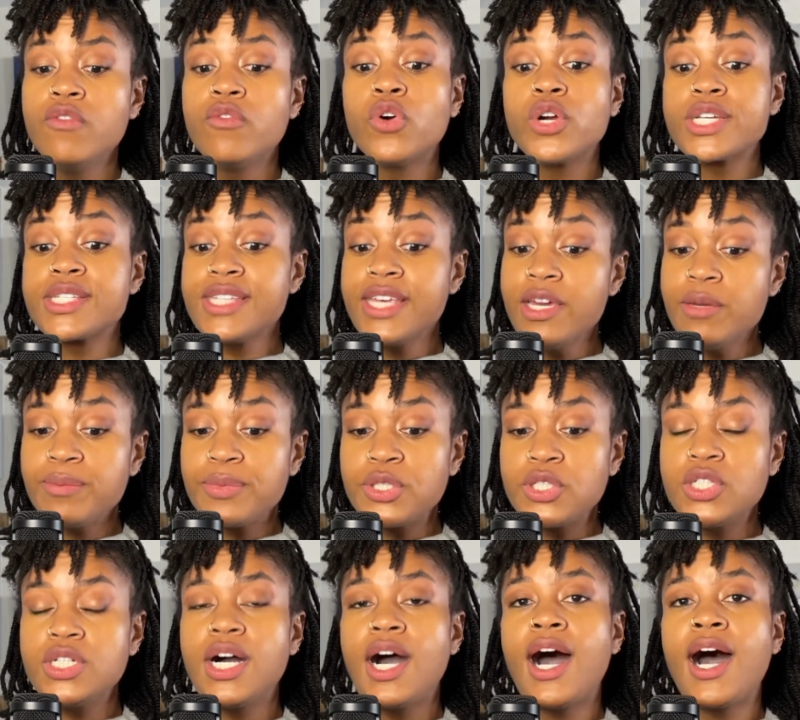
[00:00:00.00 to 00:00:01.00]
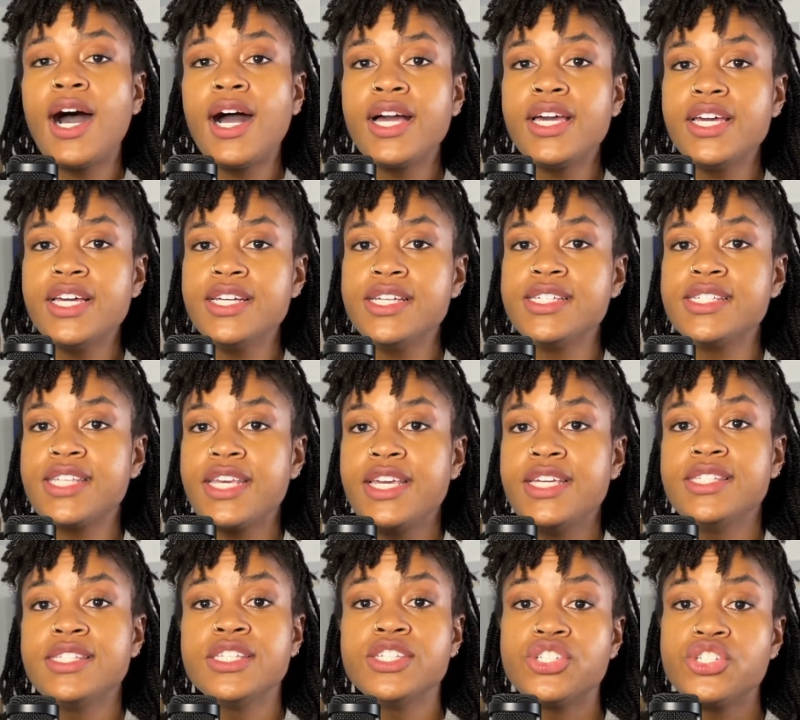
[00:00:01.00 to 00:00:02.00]
For example, I, as
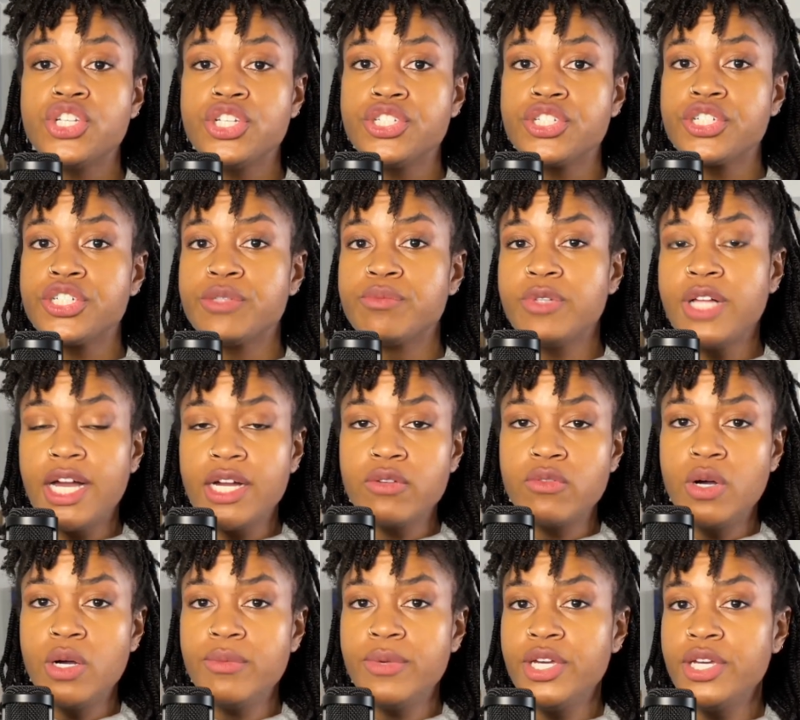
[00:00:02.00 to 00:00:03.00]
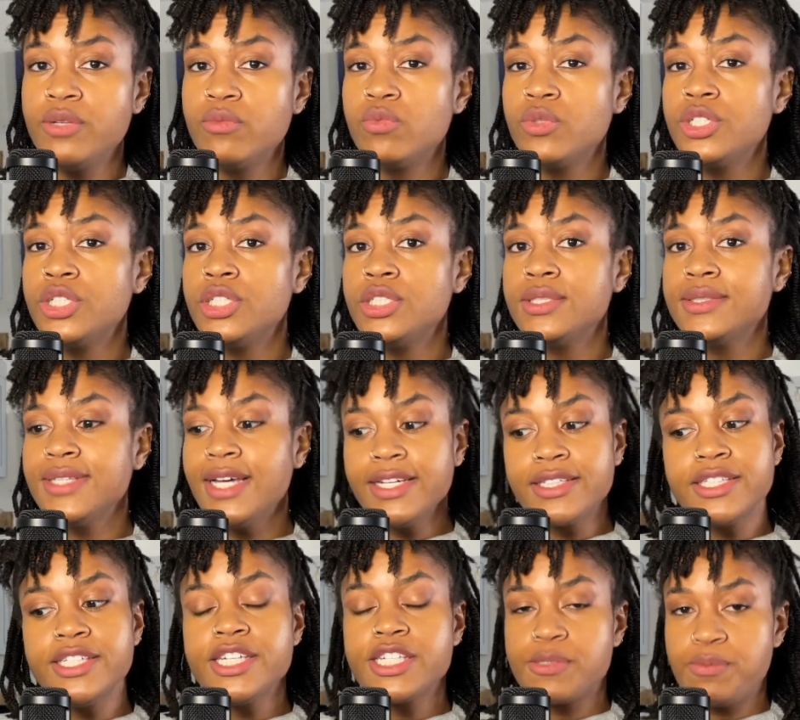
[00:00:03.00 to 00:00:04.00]
a cisgendered Black woman, will
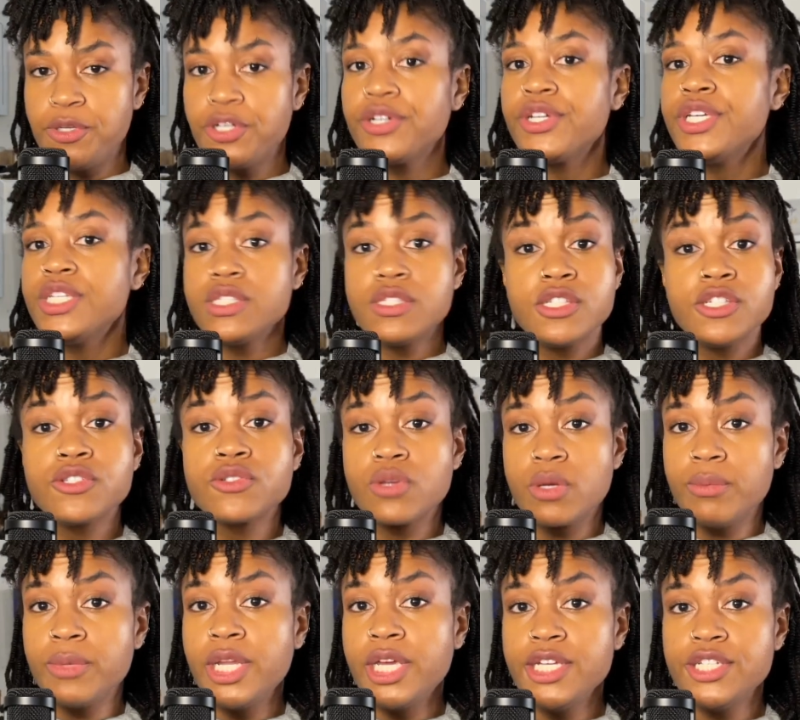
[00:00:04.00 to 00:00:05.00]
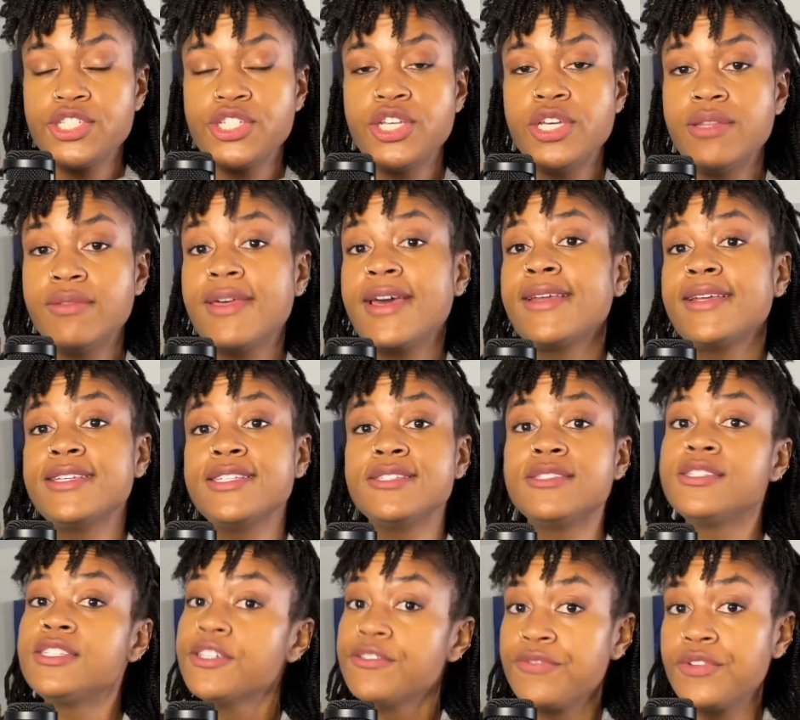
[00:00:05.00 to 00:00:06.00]
likely experience discrimination that
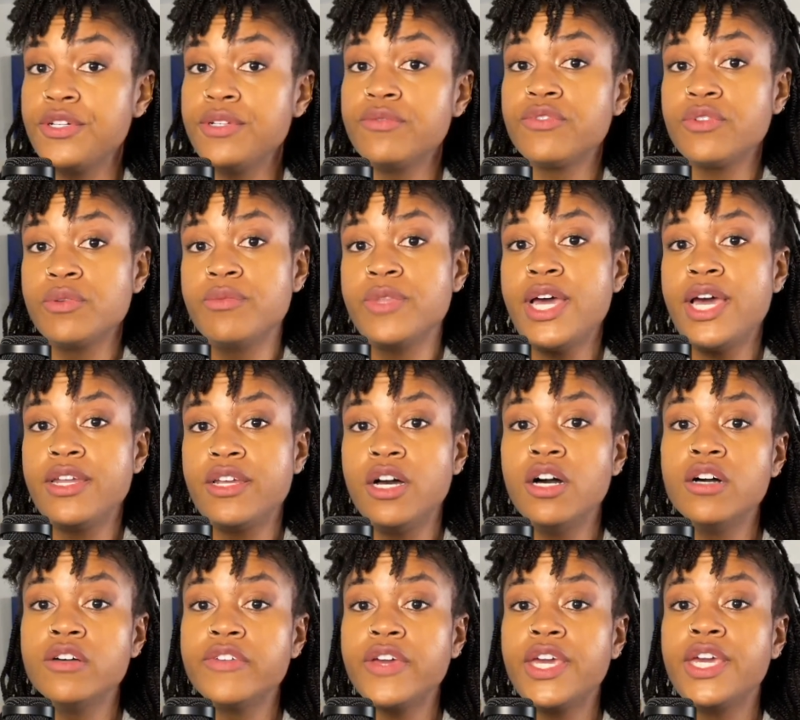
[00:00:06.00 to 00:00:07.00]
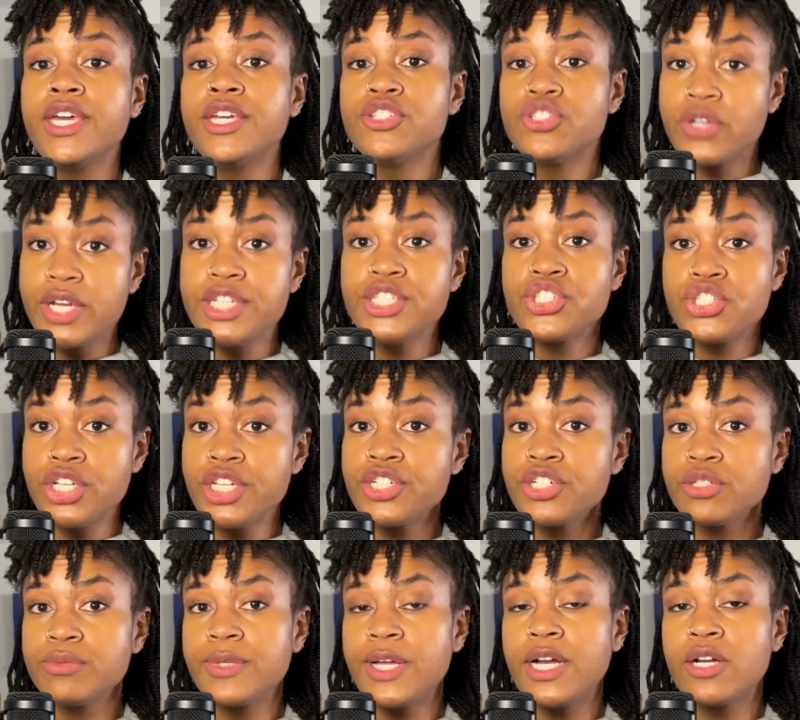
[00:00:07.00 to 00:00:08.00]
is different from that of a
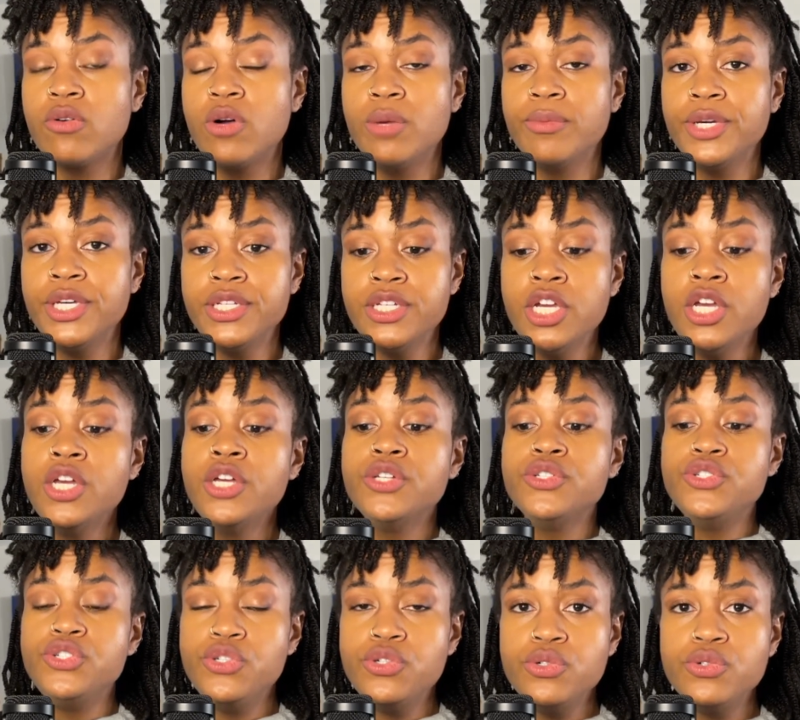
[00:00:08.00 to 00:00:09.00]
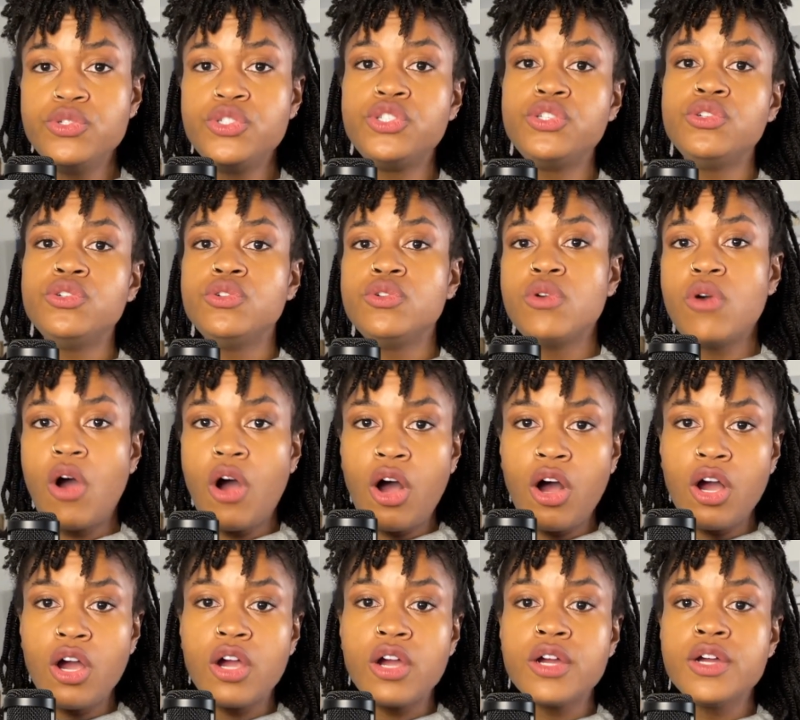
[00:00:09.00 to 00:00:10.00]
transgender Black woman due to
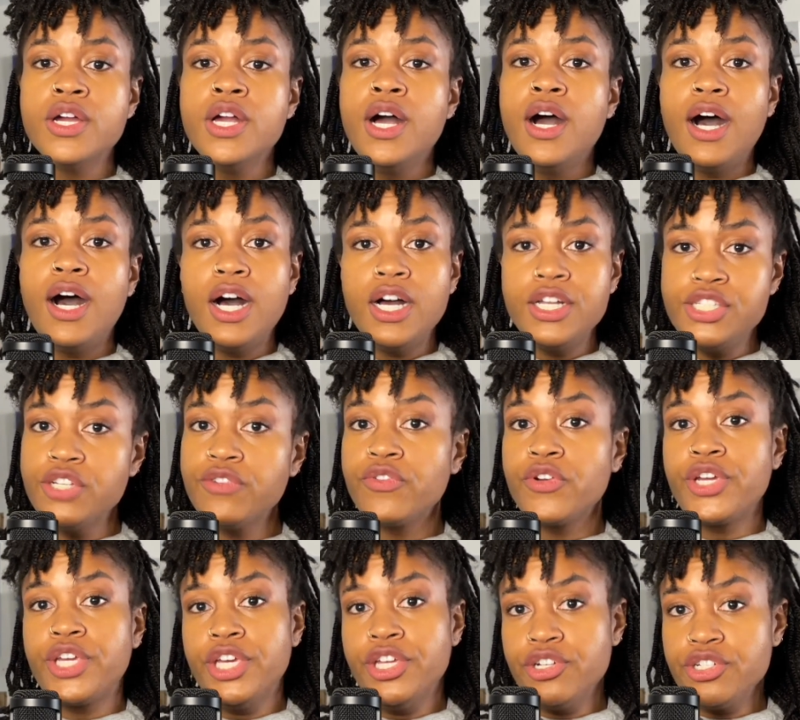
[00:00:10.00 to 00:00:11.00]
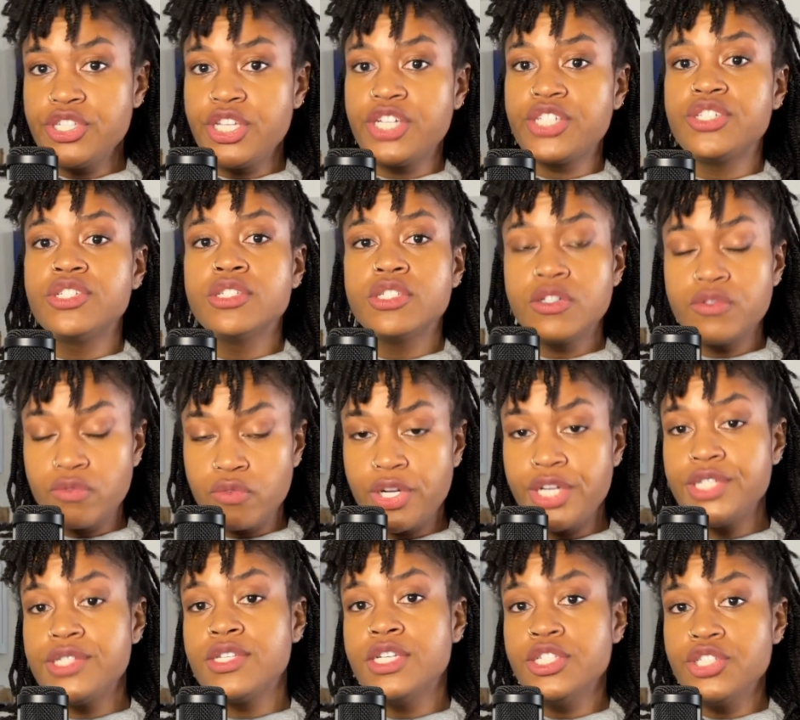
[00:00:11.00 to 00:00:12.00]
our differing intersections of
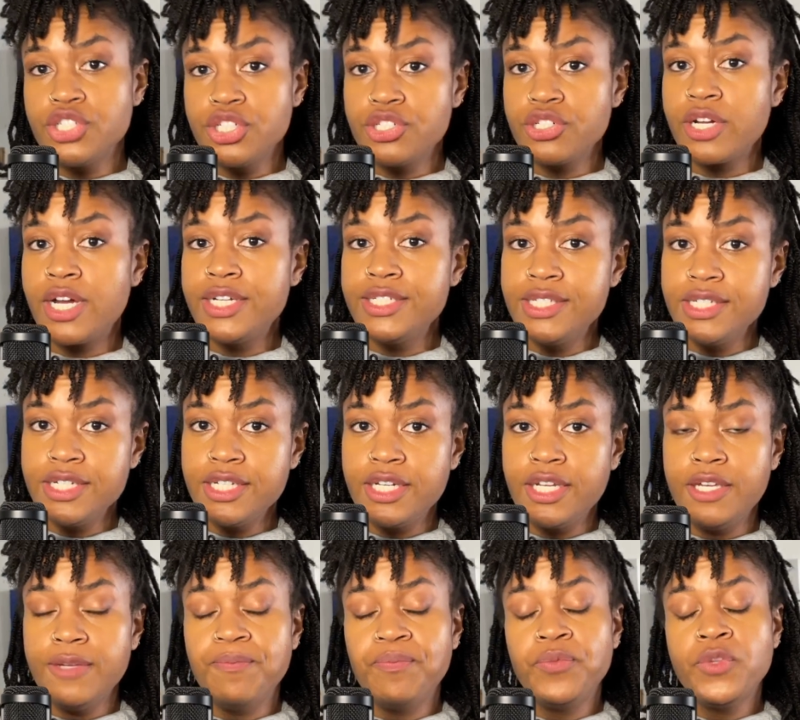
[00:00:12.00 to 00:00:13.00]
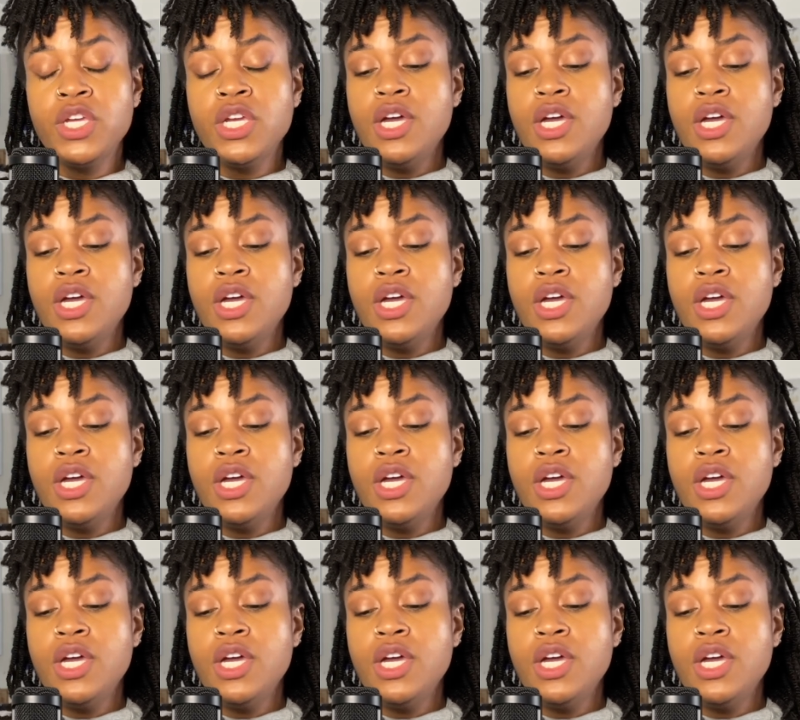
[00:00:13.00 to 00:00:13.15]
race and gender identity.